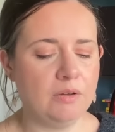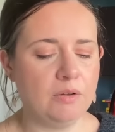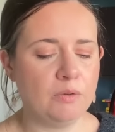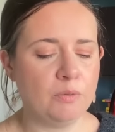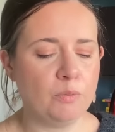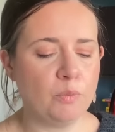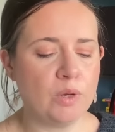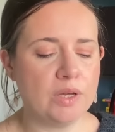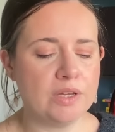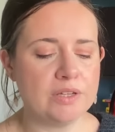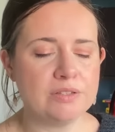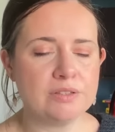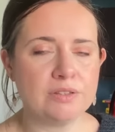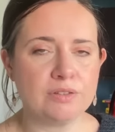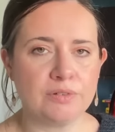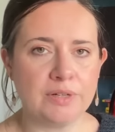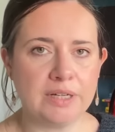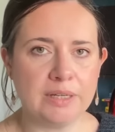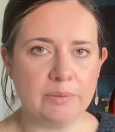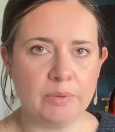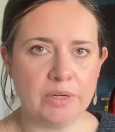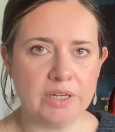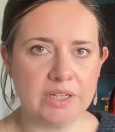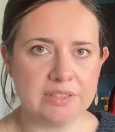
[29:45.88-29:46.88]
worst
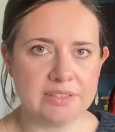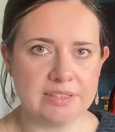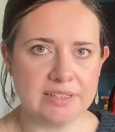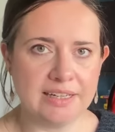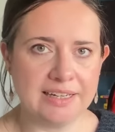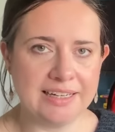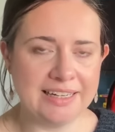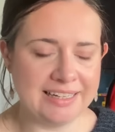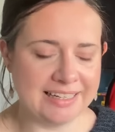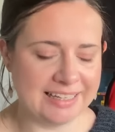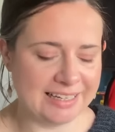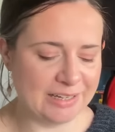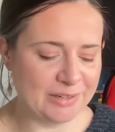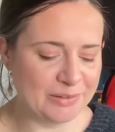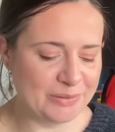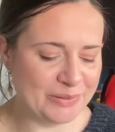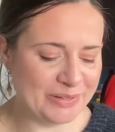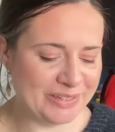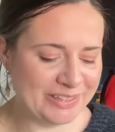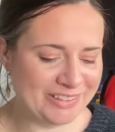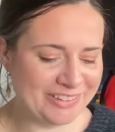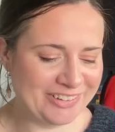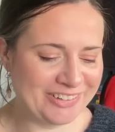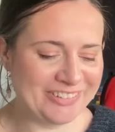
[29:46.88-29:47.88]
3 words in any
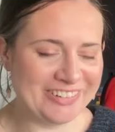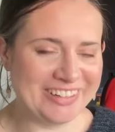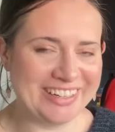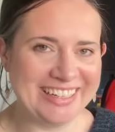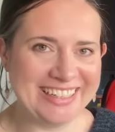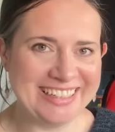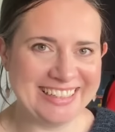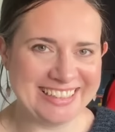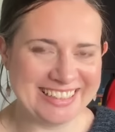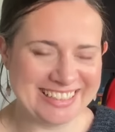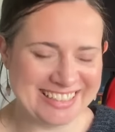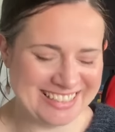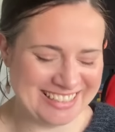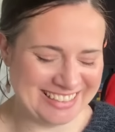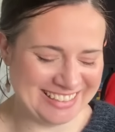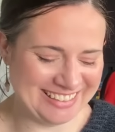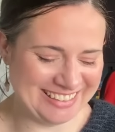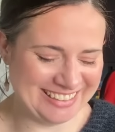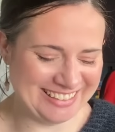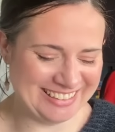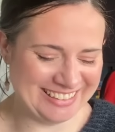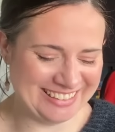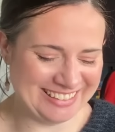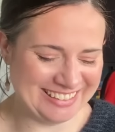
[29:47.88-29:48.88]
language, right?
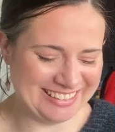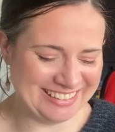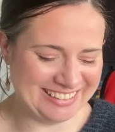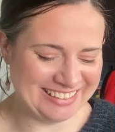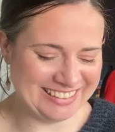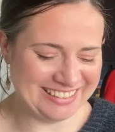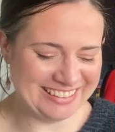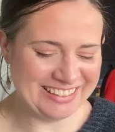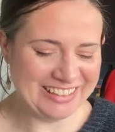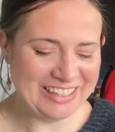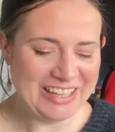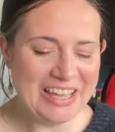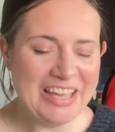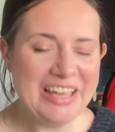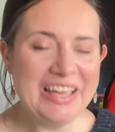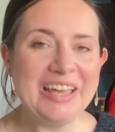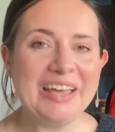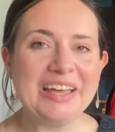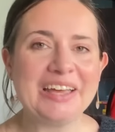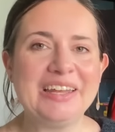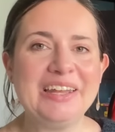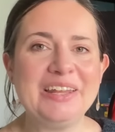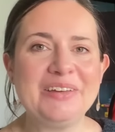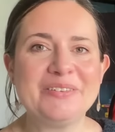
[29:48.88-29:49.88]

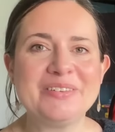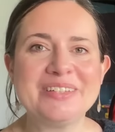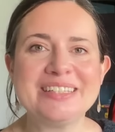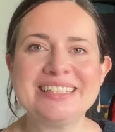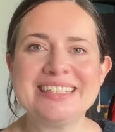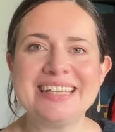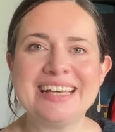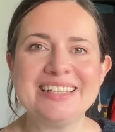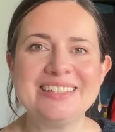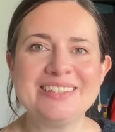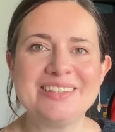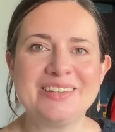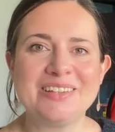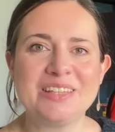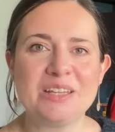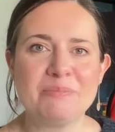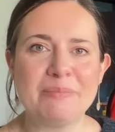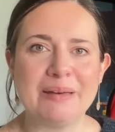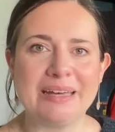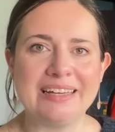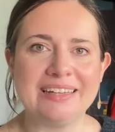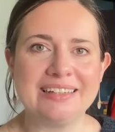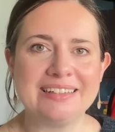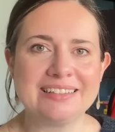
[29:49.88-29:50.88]
And I was sat on the
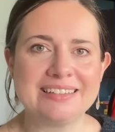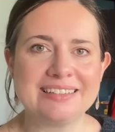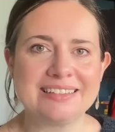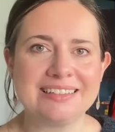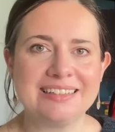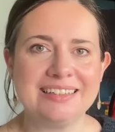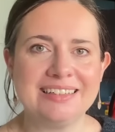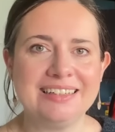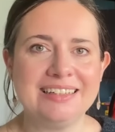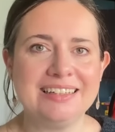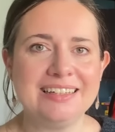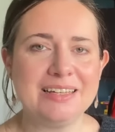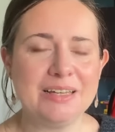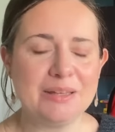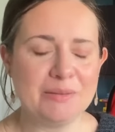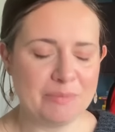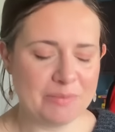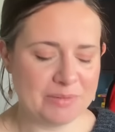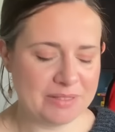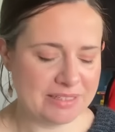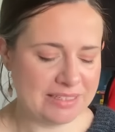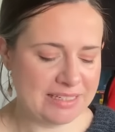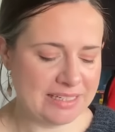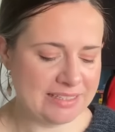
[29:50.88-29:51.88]
bus,
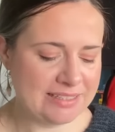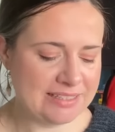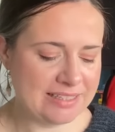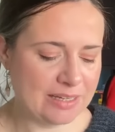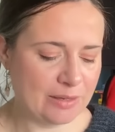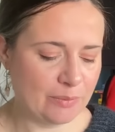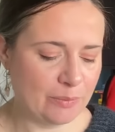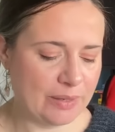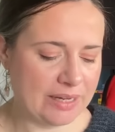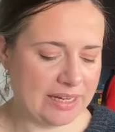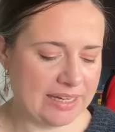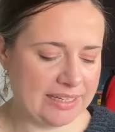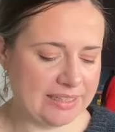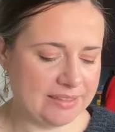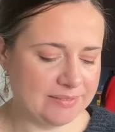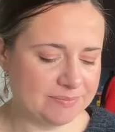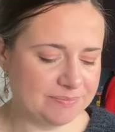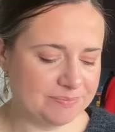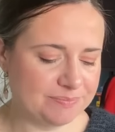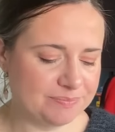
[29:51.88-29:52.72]
knitting away,